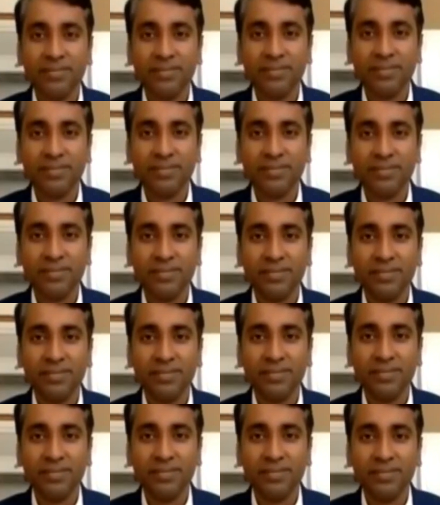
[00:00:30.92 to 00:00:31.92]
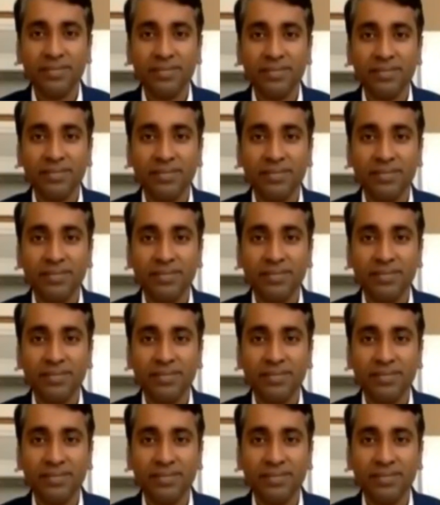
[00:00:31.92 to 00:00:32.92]

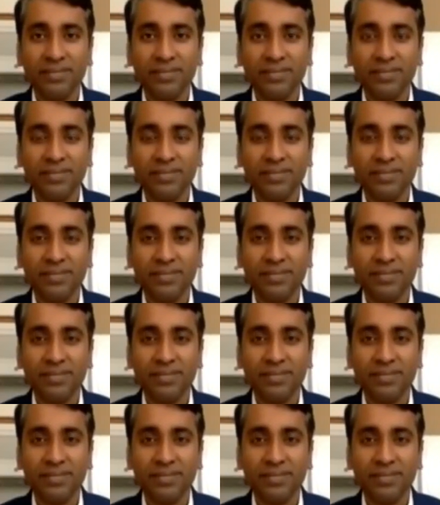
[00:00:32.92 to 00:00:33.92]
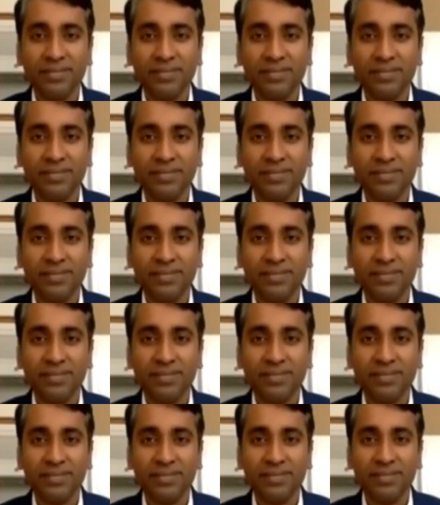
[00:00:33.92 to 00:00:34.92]

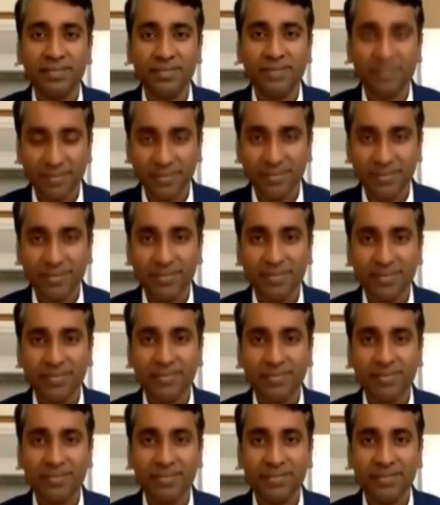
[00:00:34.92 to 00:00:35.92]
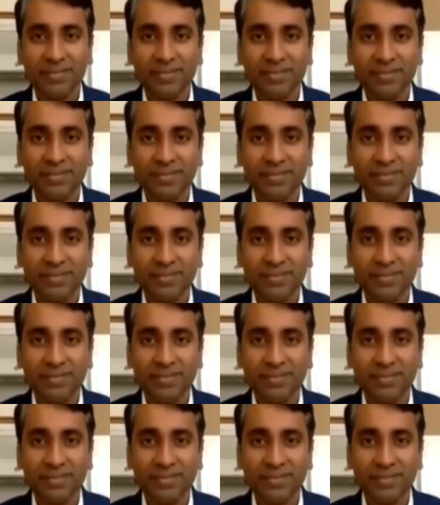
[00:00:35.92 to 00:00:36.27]
[no speech]